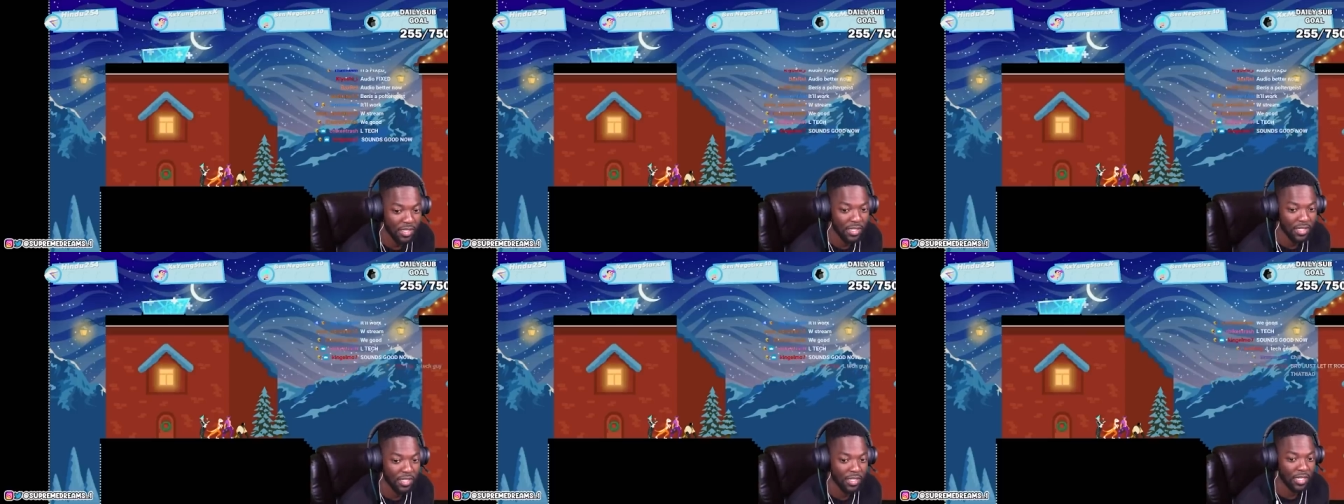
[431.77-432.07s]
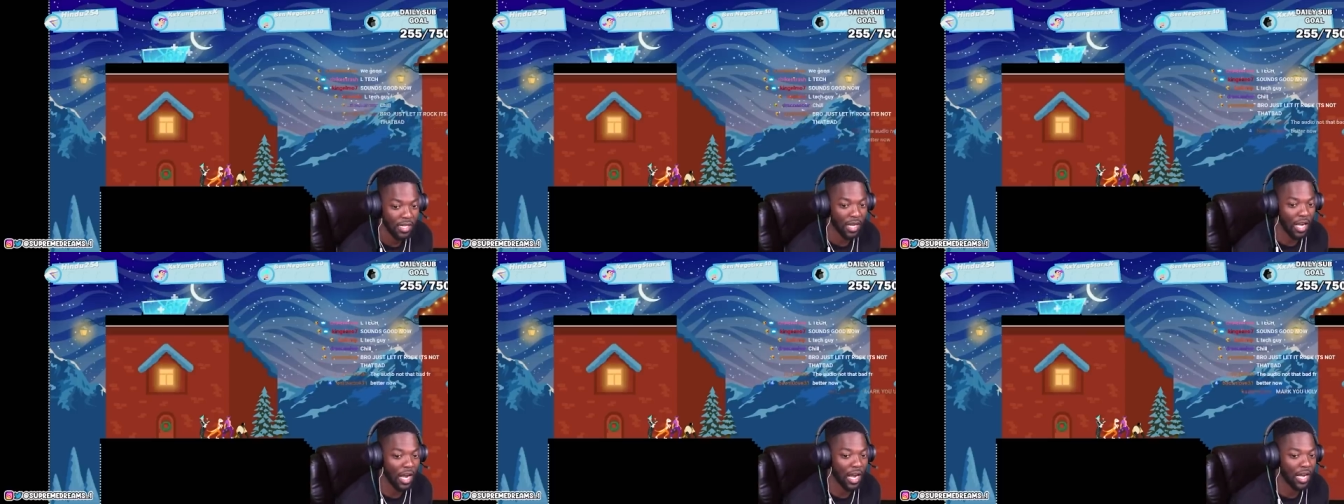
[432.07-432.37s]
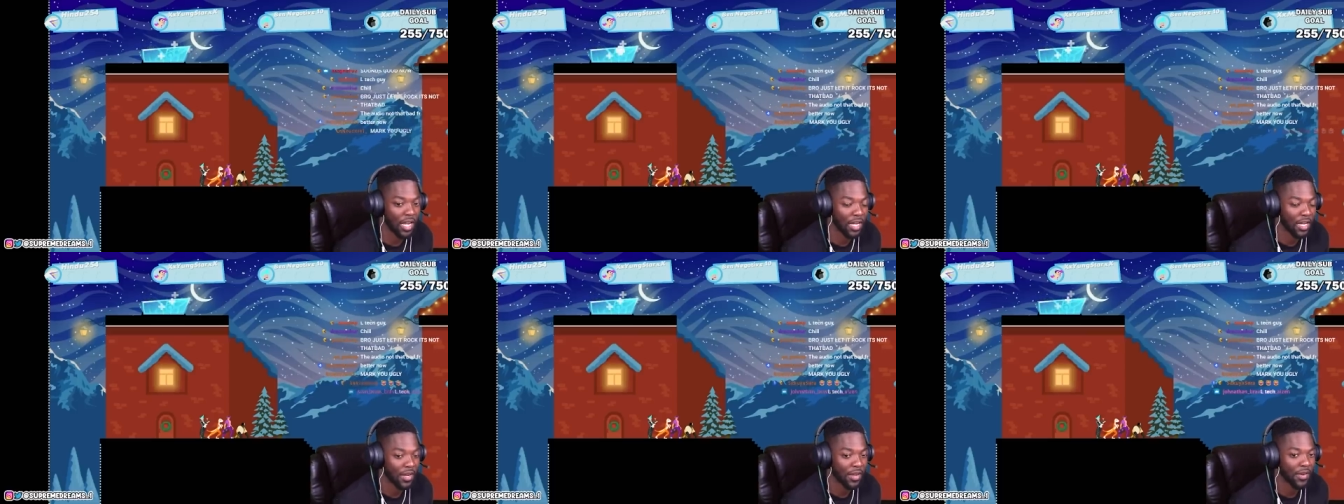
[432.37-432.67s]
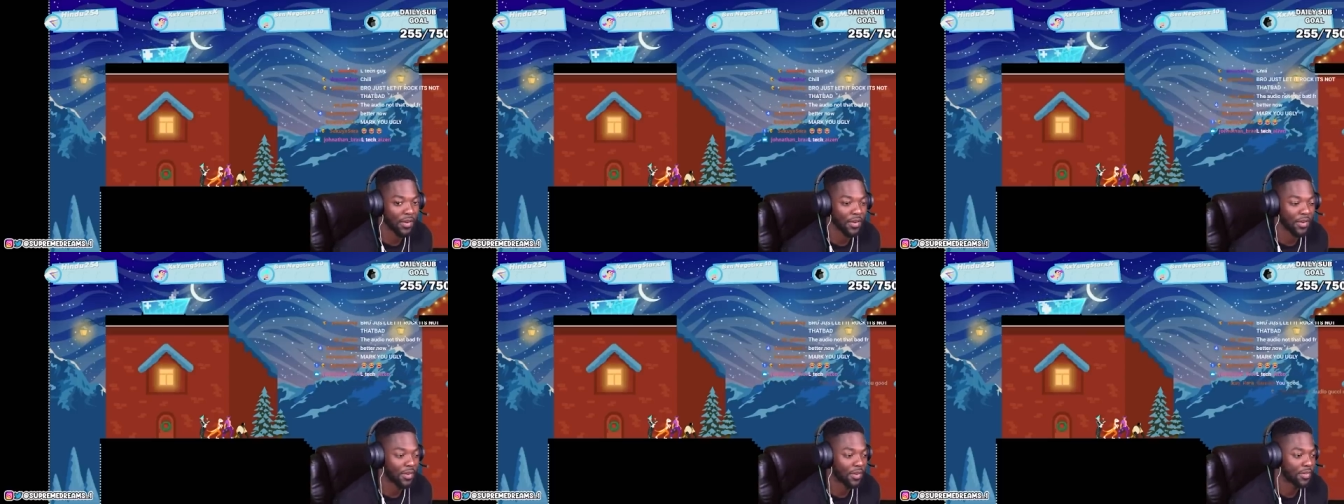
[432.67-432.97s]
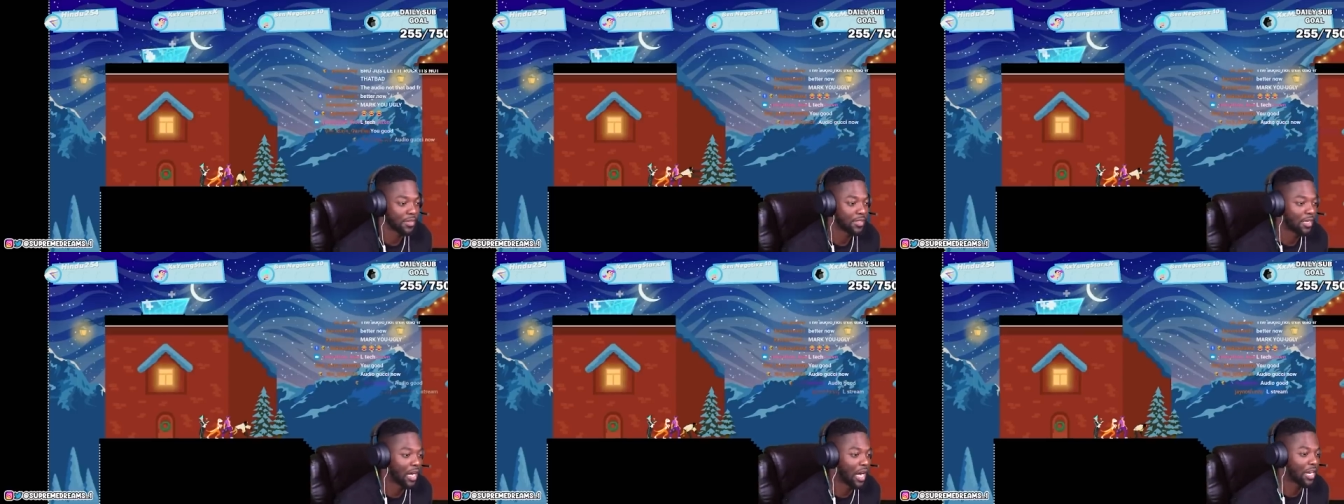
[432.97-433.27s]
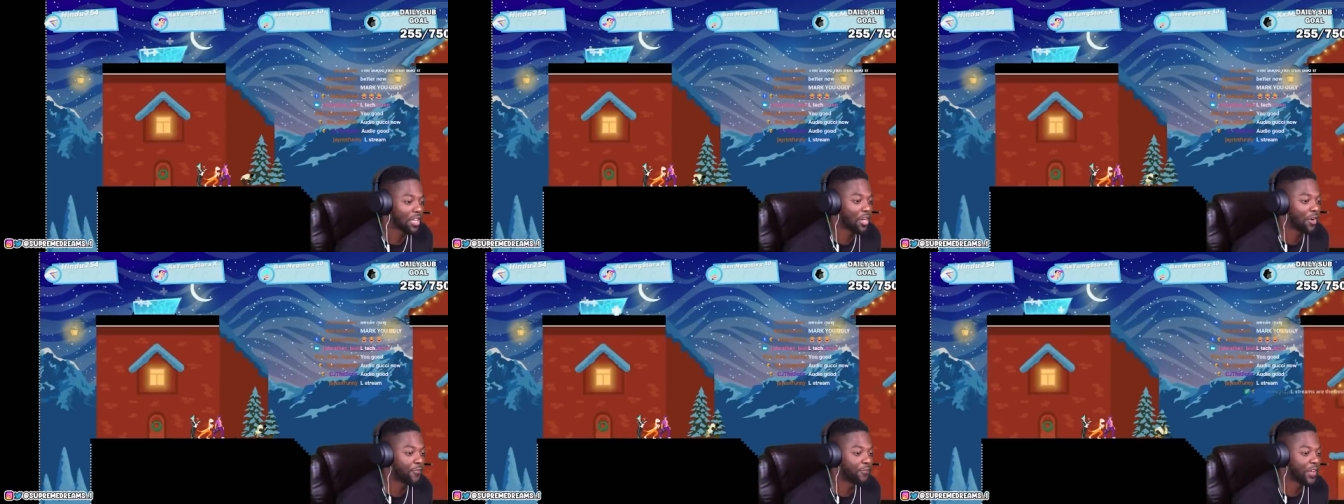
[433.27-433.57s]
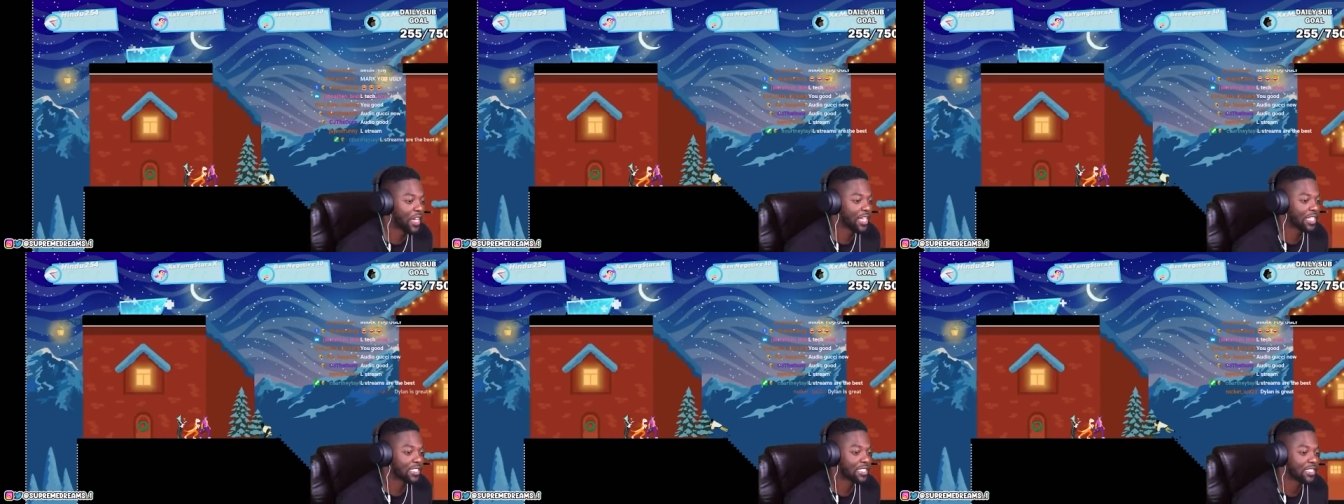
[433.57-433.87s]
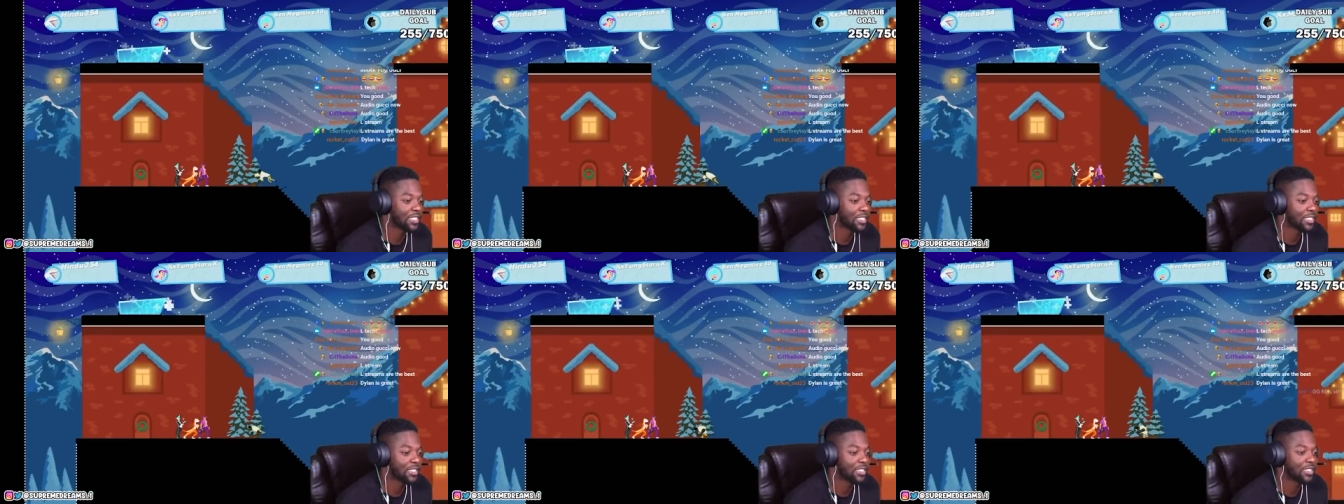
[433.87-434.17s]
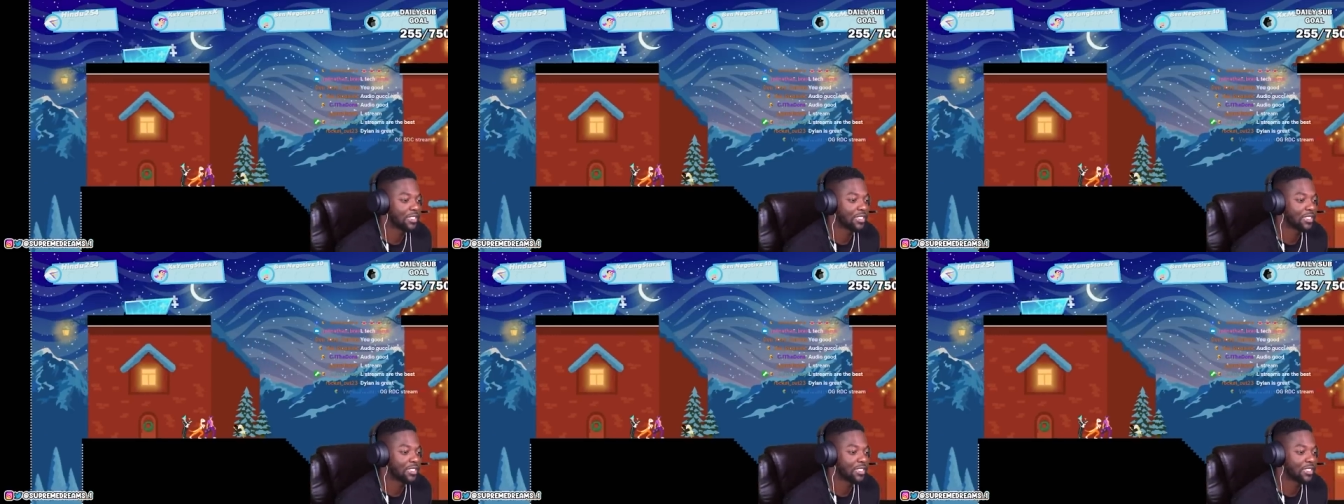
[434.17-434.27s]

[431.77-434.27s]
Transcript: It's an audio fixed. Audio, audio fixed.